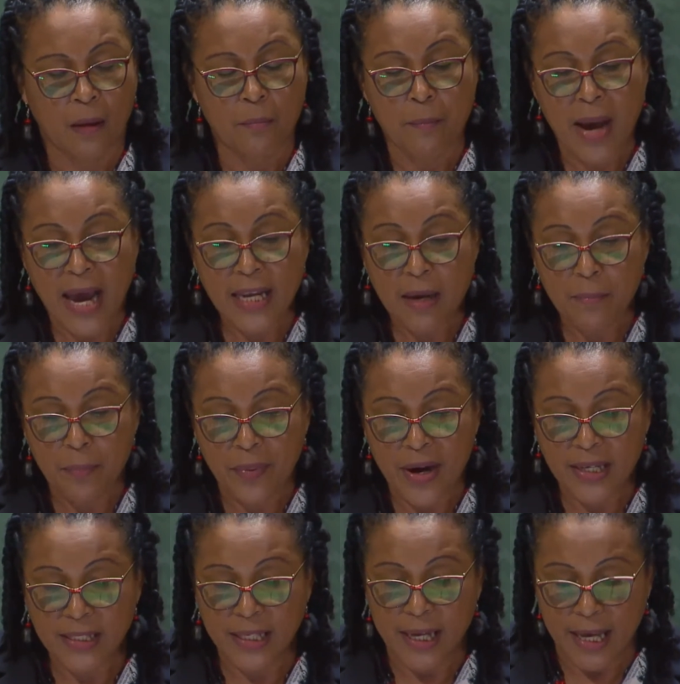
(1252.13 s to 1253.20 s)
Madam
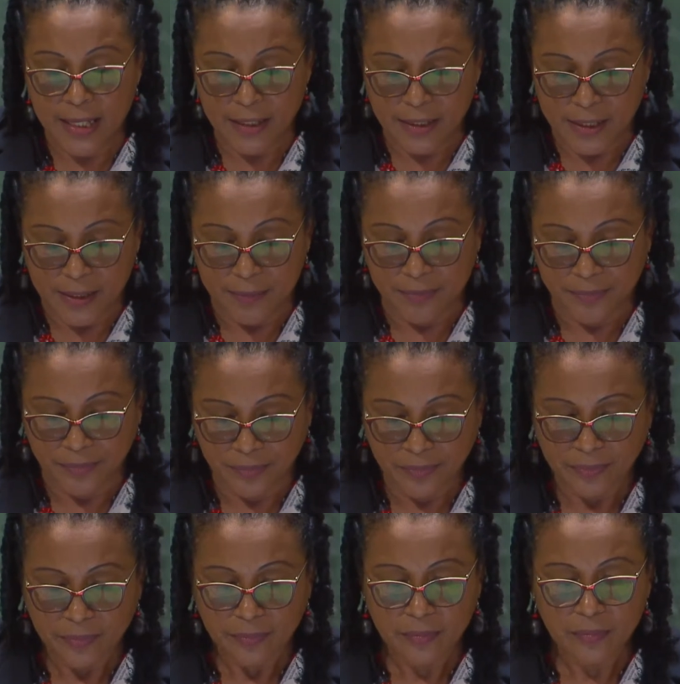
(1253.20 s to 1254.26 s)
President,
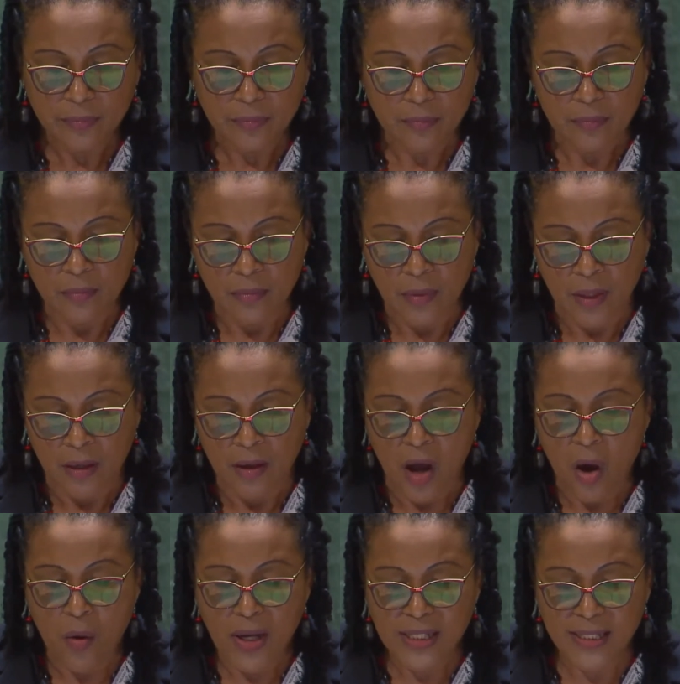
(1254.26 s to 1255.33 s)

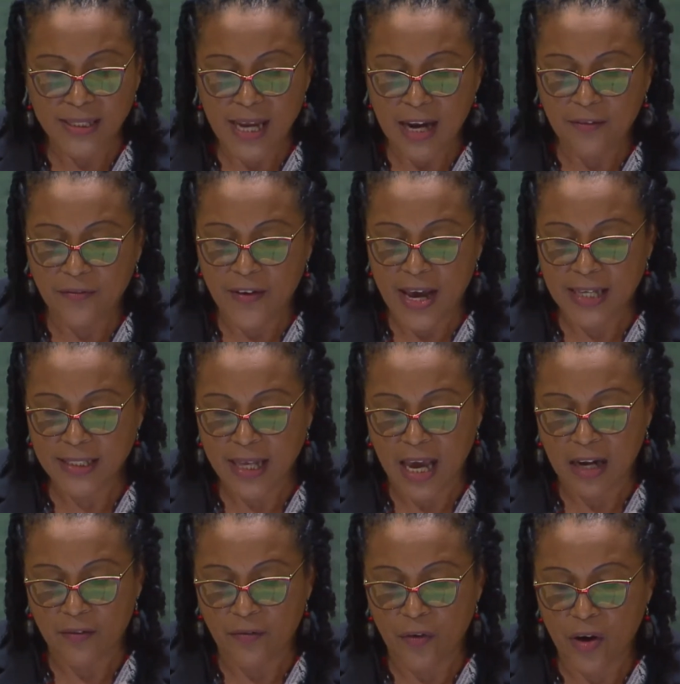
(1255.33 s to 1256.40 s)
our steadfast
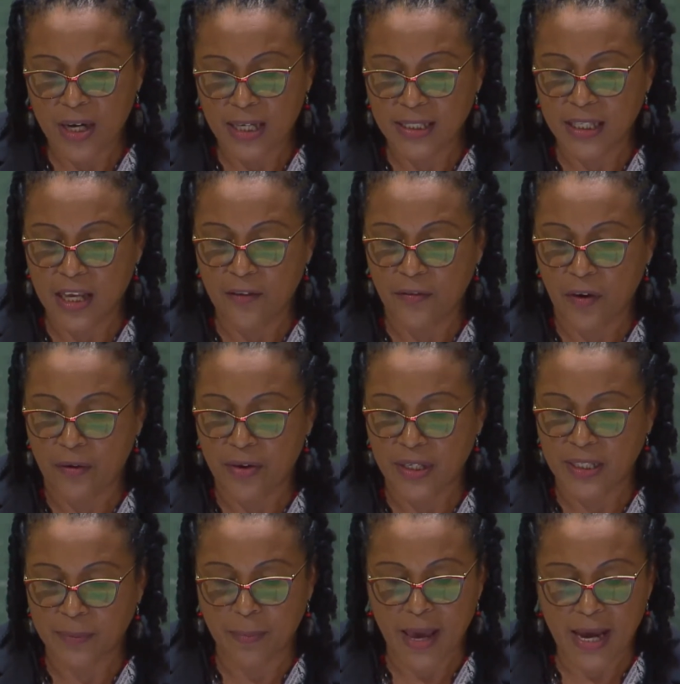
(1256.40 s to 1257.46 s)
advocacy for
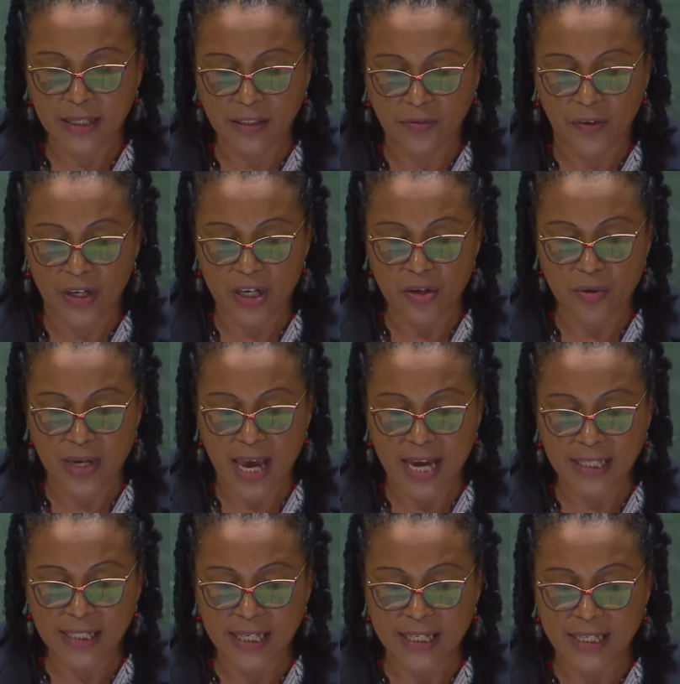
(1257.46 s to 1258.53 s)
respect for the
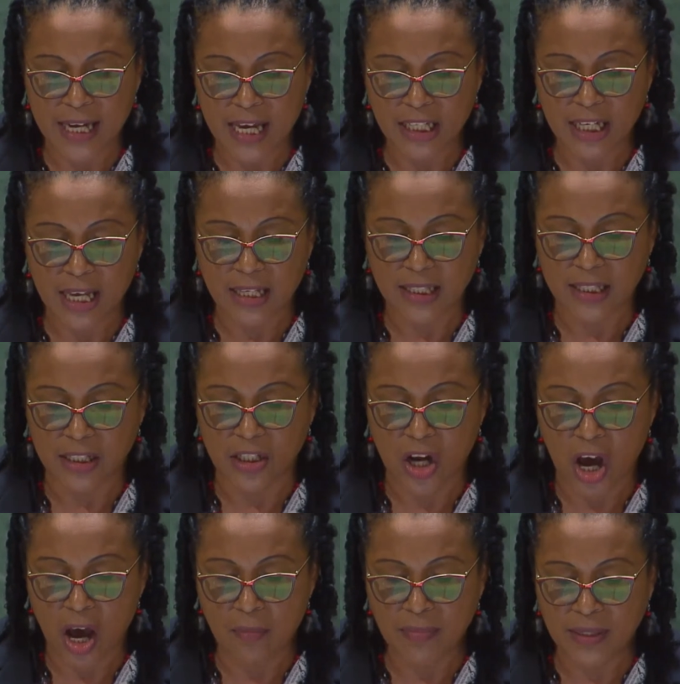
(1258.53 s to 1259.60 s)
United Nations
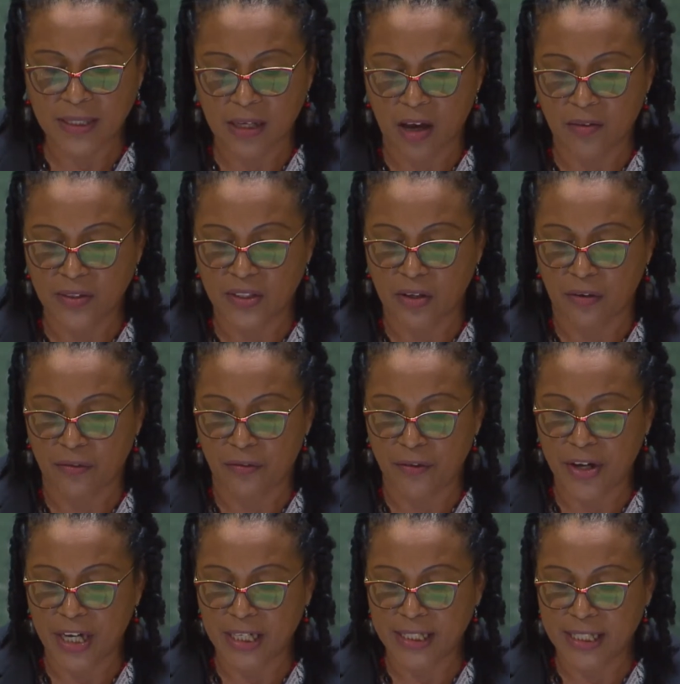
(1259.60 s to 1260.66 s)
norms of
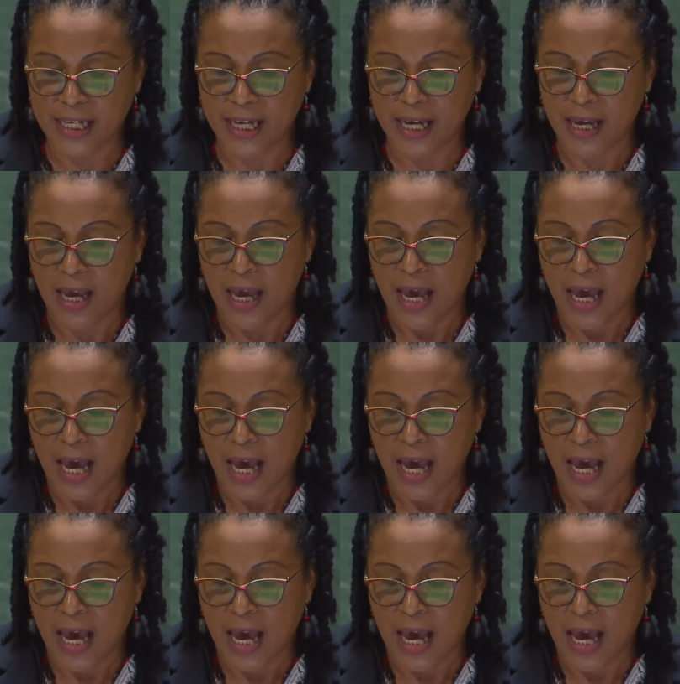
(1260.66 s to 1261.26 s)
sovereignty